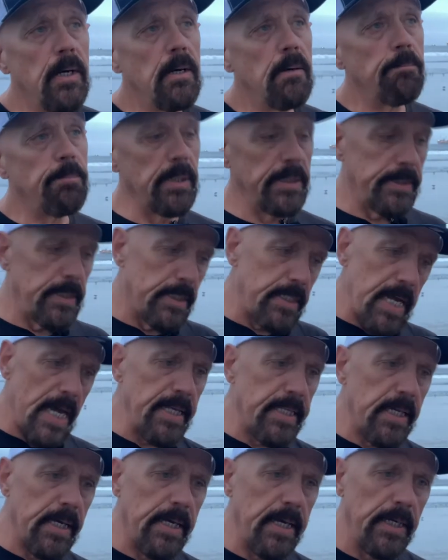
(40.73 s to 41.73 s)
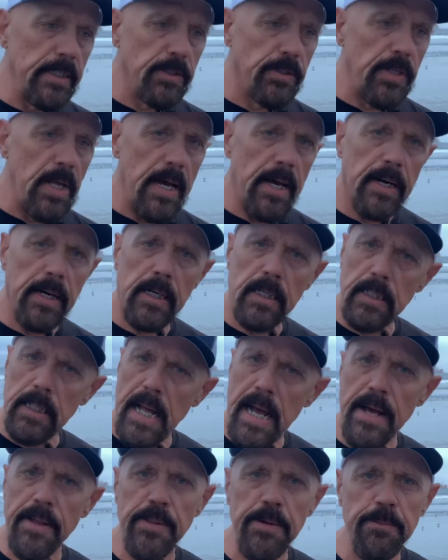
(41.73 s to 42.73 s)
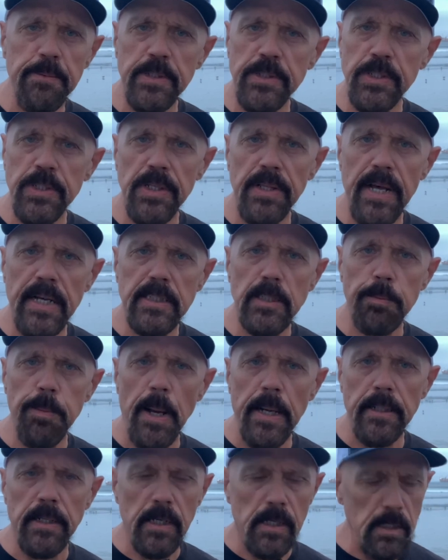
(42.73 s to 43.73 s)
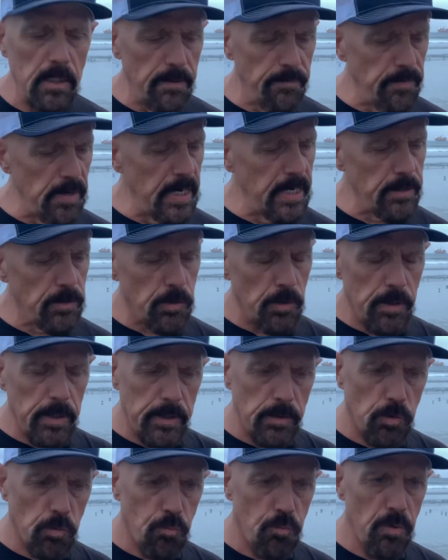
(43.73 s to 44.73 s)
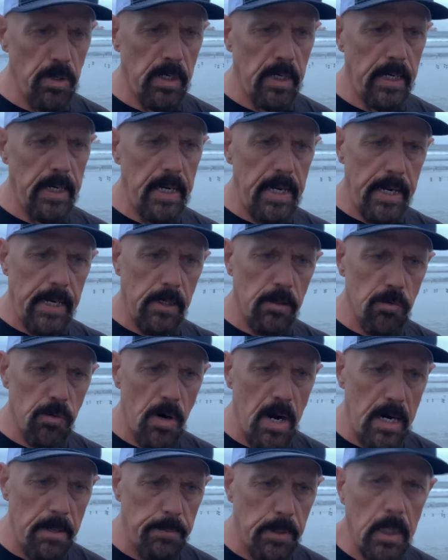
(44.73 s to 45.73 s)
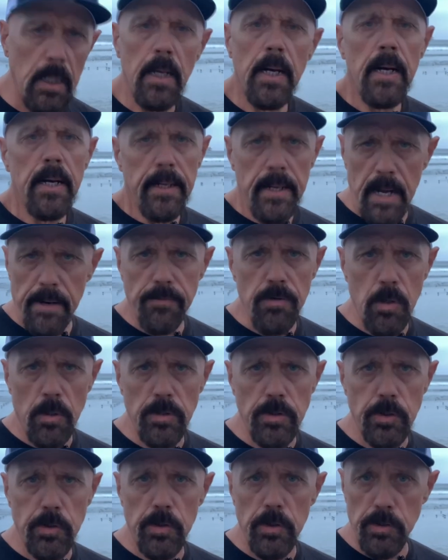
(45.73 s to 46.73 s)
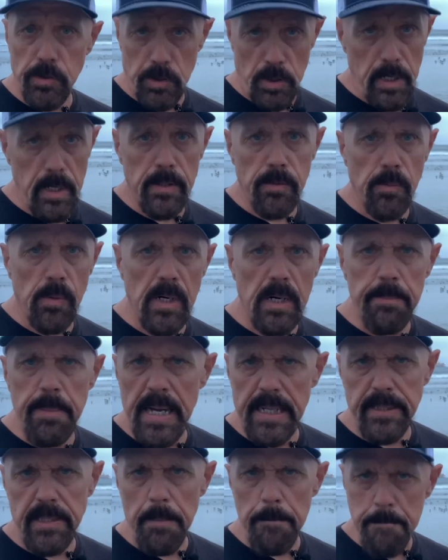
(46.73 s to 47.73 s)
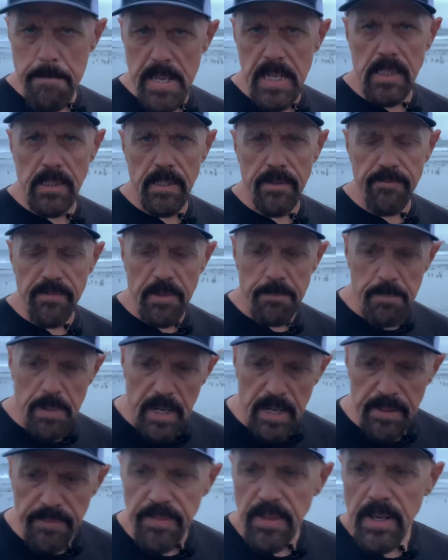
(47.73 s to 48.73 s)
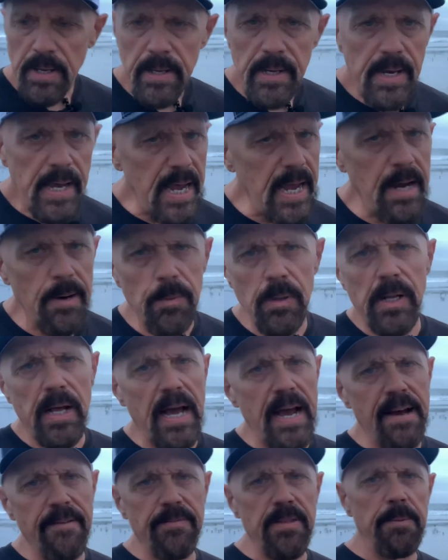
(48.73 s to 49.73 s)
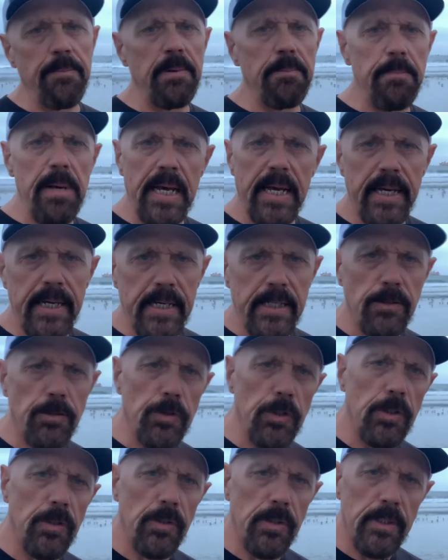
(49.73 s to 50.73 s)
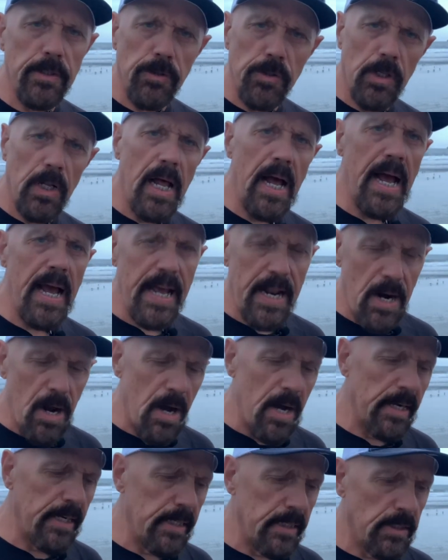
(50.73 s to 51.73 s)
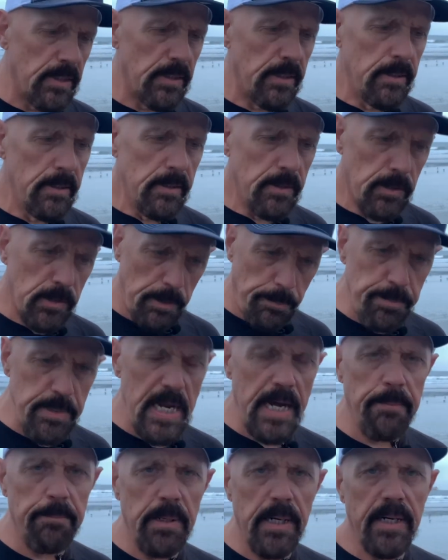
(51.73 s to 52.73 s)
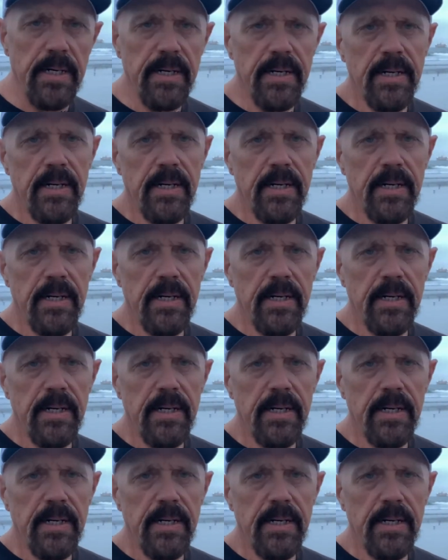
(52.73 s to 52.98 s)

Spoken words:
But to take the kids down and allow them to see that spectacle of nature is really incredible. Now, of course, there's another one about the middle of the month, and we'll have them in May and June and July and August, September.